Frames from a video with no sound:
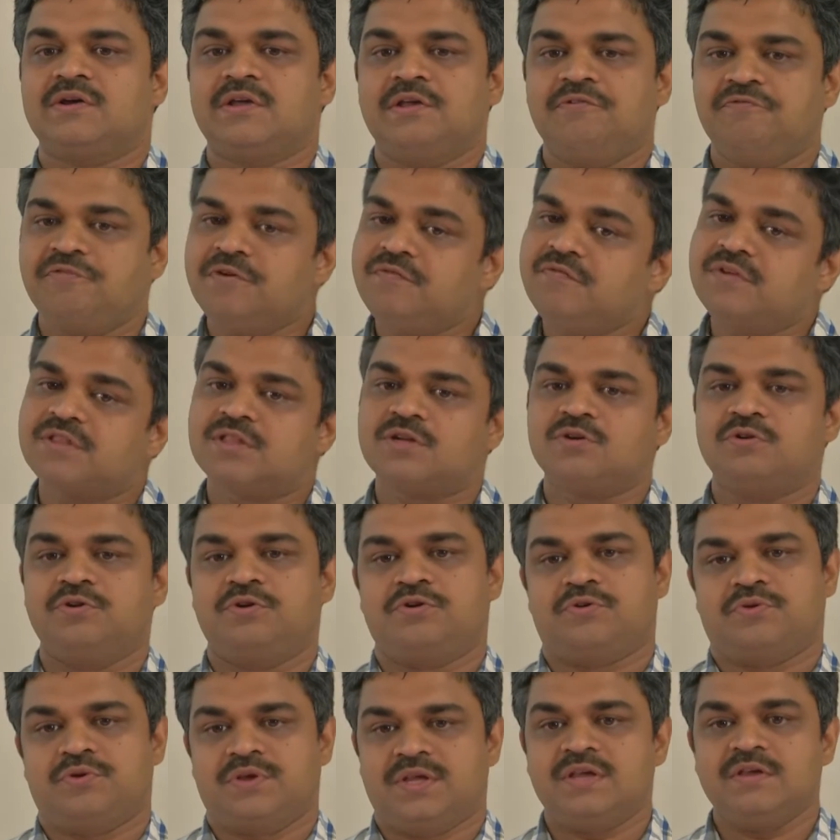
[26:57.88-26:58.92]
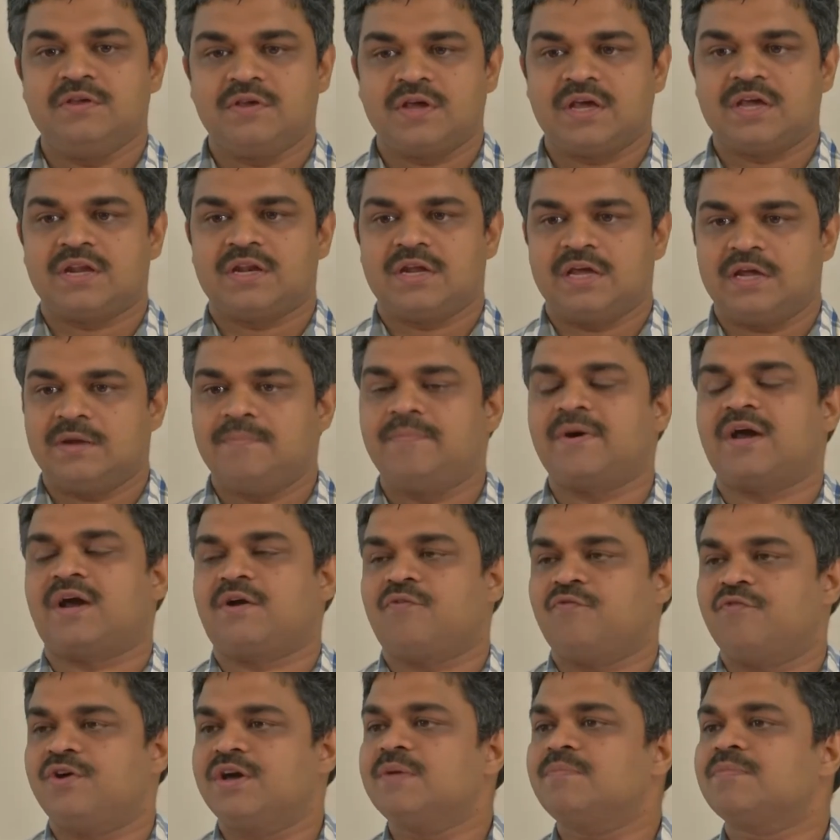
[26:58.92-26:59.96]
even without drawing you can get
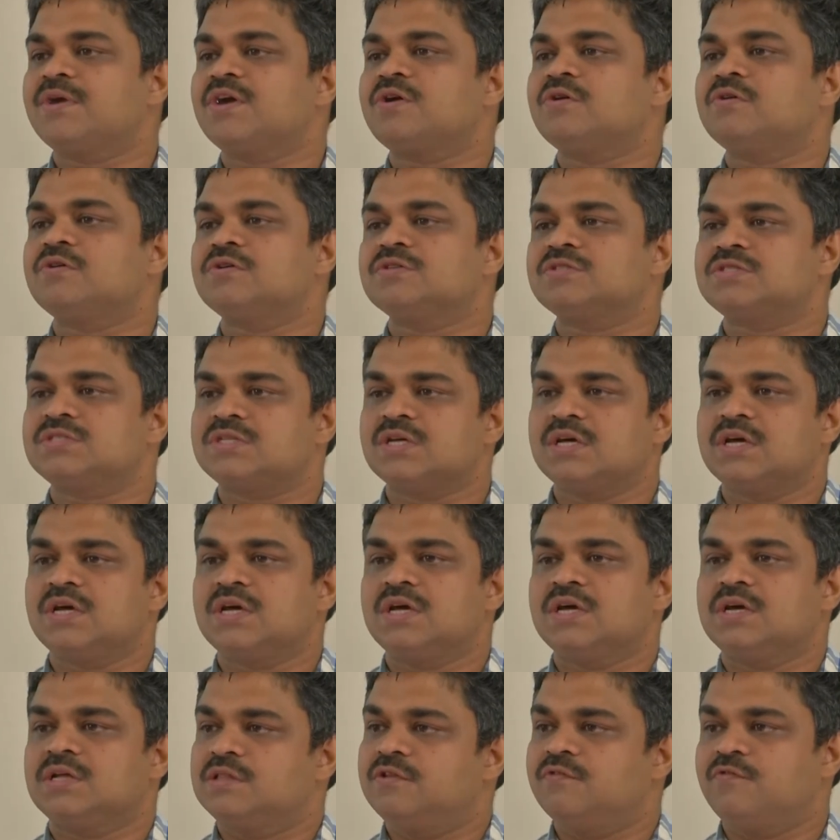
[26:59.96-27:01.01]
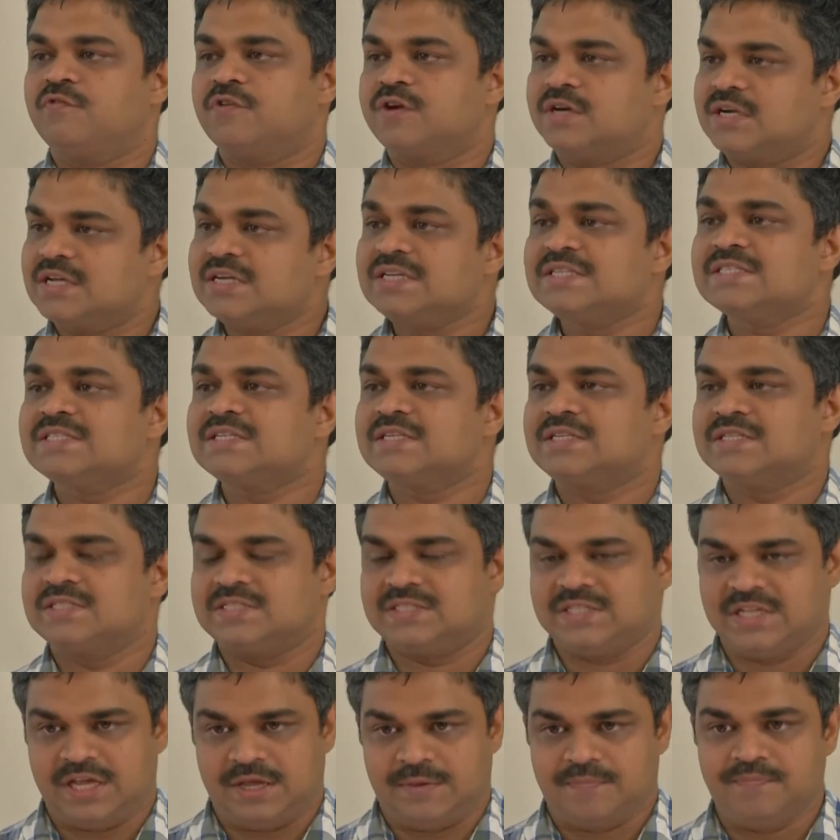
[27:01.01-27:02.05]
back. Why? Because the vertex set is
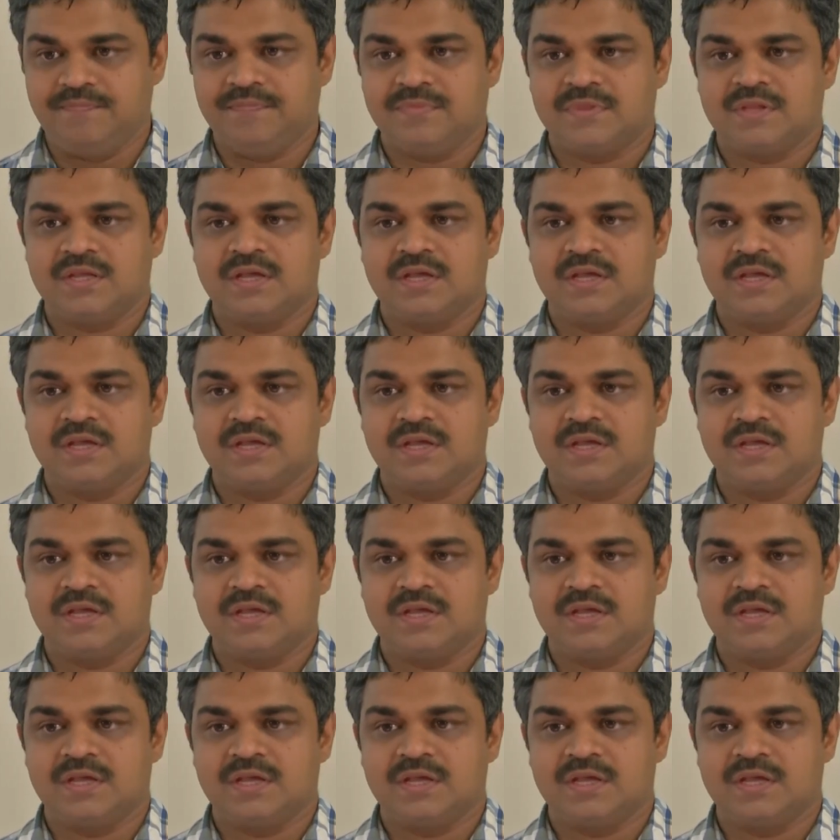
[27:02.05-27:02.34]
same.